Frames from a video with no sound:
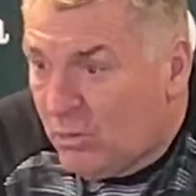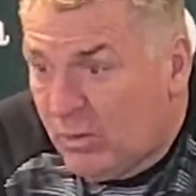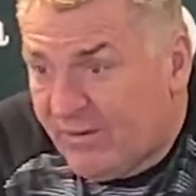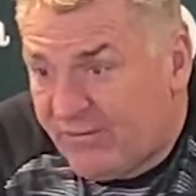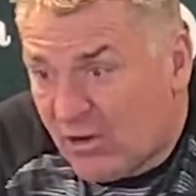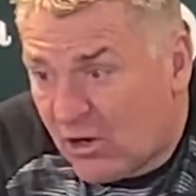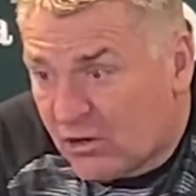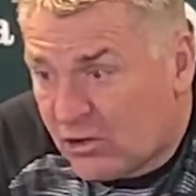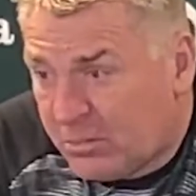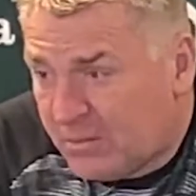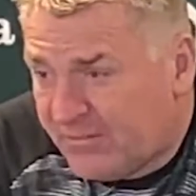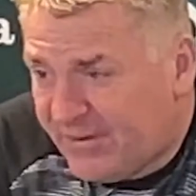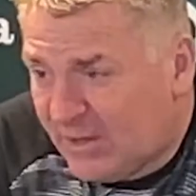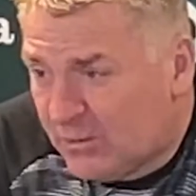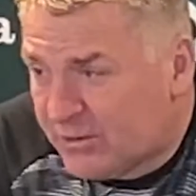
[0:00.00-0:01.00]
We've got a
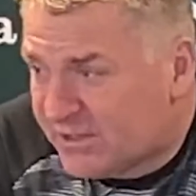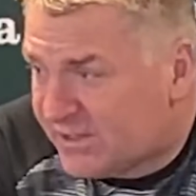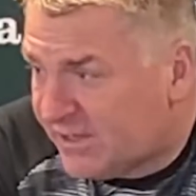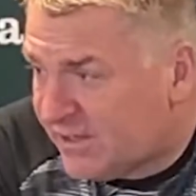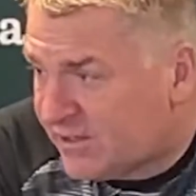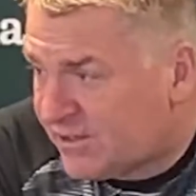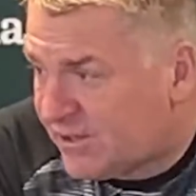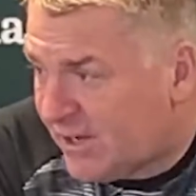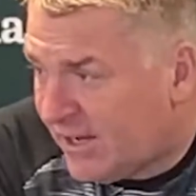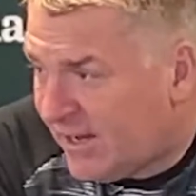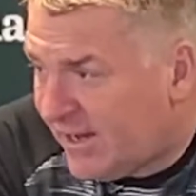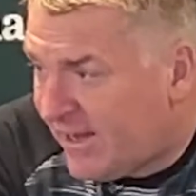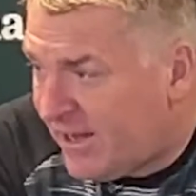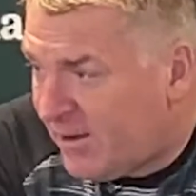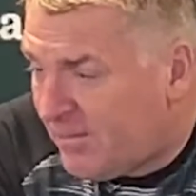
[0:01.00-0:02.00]
couple of illnesses,
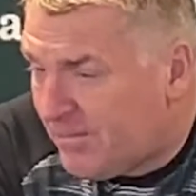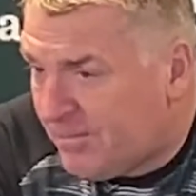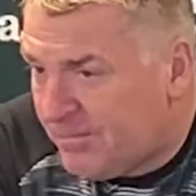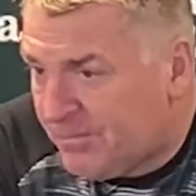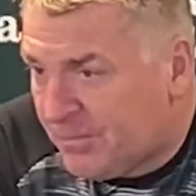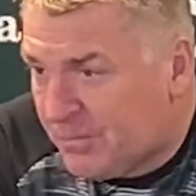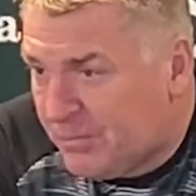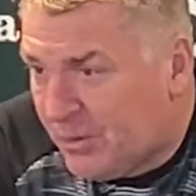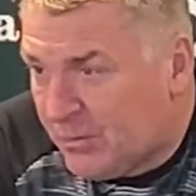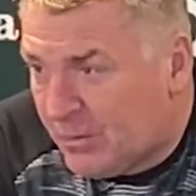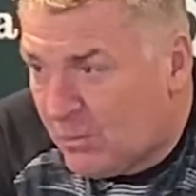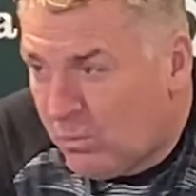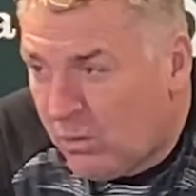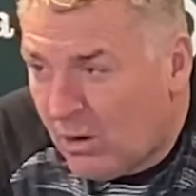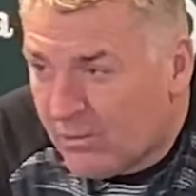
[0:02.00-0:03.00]
but
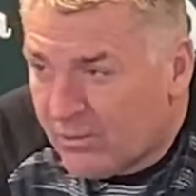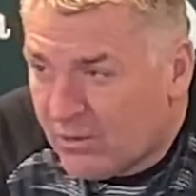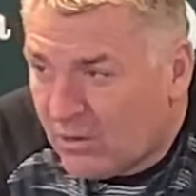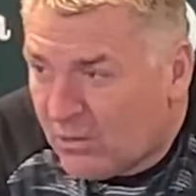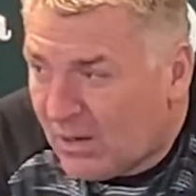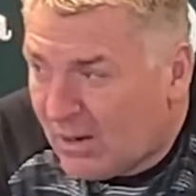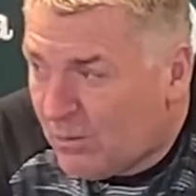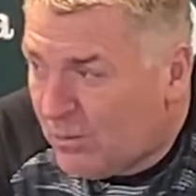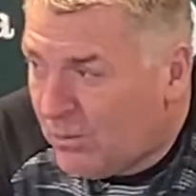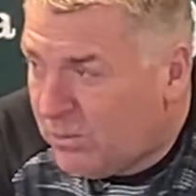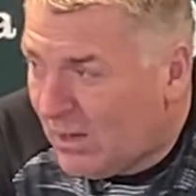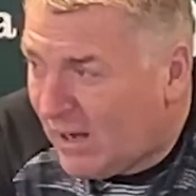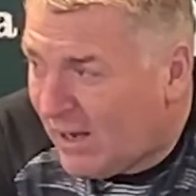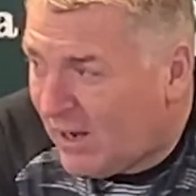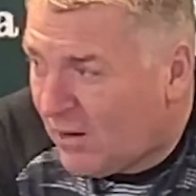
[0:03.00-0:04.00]
we won't know
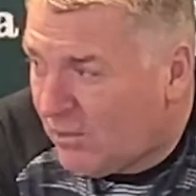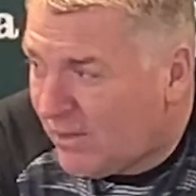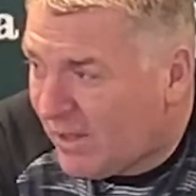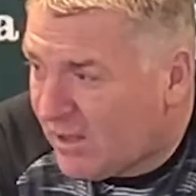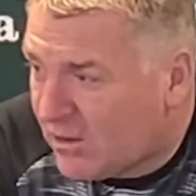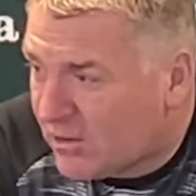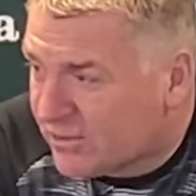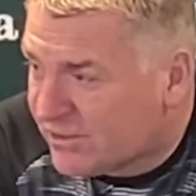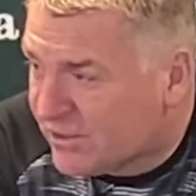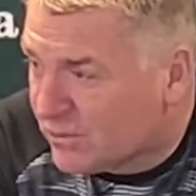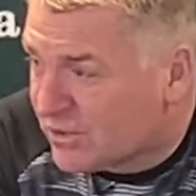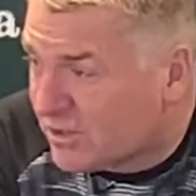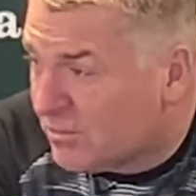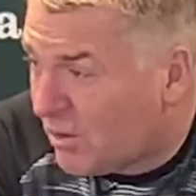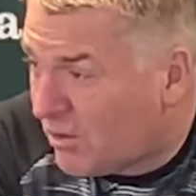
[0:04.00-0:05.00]
how they are until
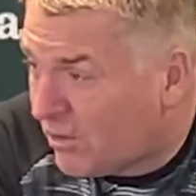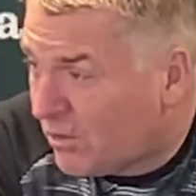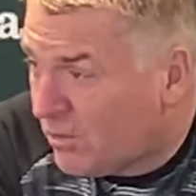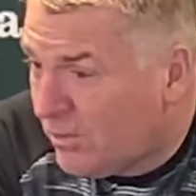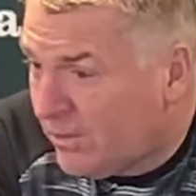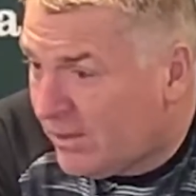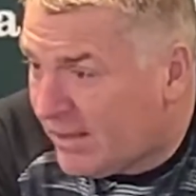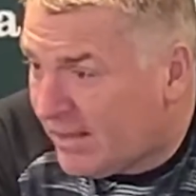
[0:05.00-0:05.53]
tomorrow.